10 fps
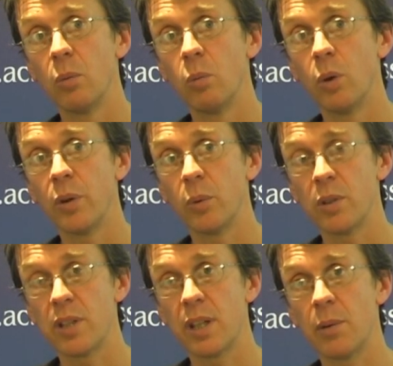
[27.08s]
what it
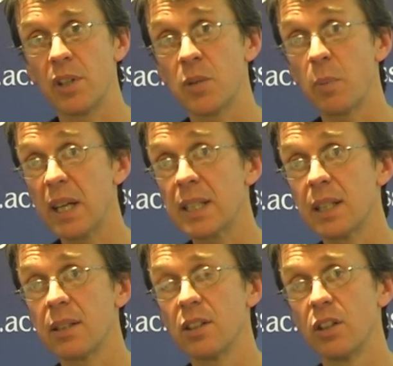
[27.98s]
was that they were
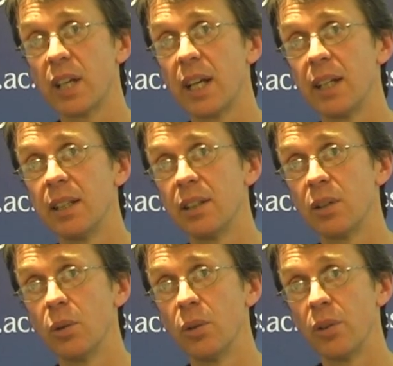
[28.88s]
expecting to look at in the
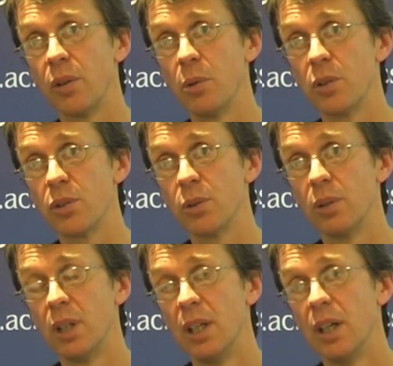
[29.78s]
course of the
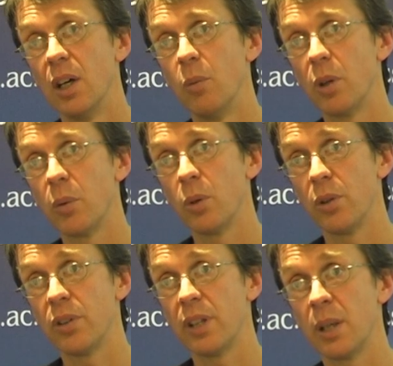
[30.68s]
module, and what it
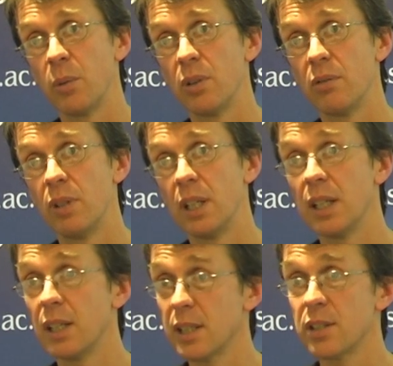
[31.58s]
was that they would
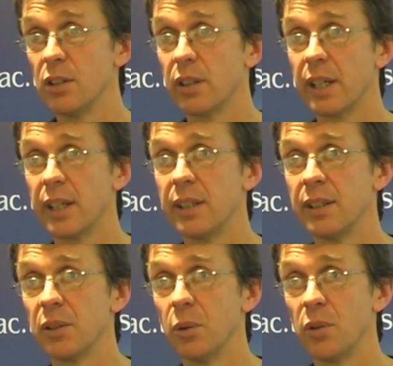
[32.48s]
really like to look at in
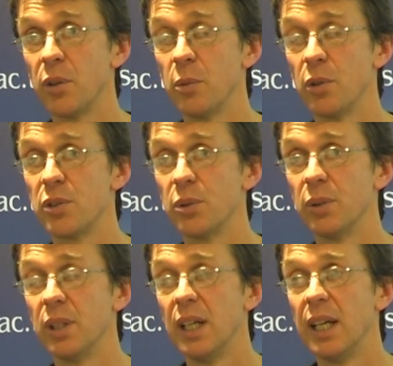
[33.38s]
the course of the
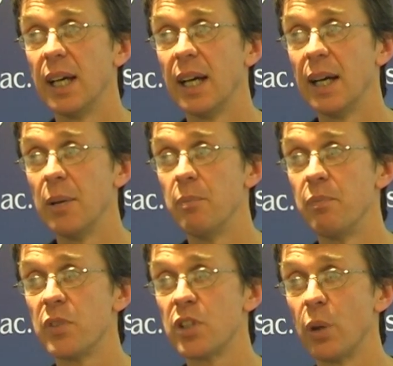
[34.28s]
module.
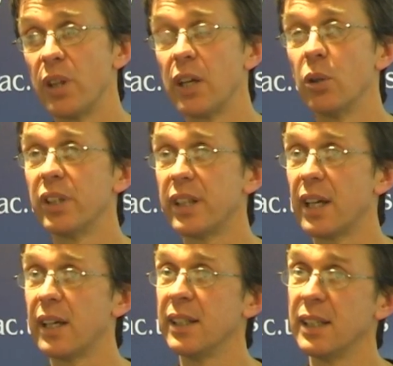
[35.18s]
So they all did
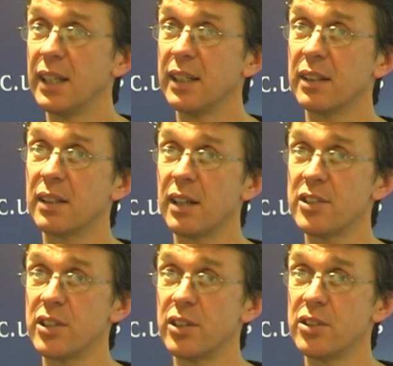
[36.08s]
that in their little
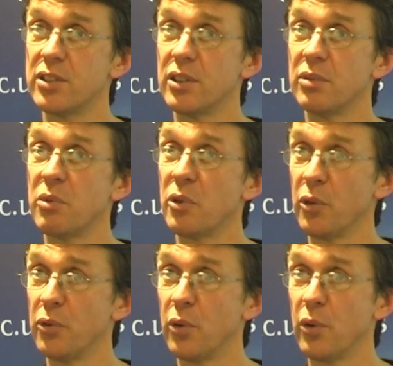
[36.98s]
clusters,
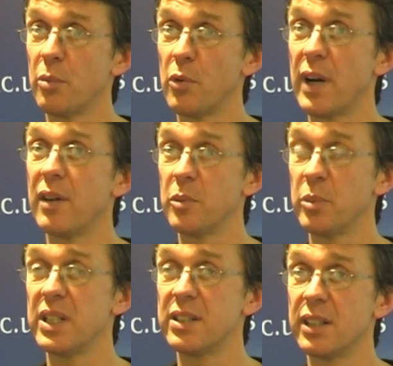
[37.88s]
3 or 4 of them around a
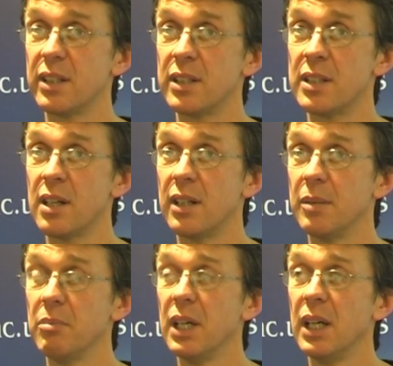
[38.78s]
PC at a time.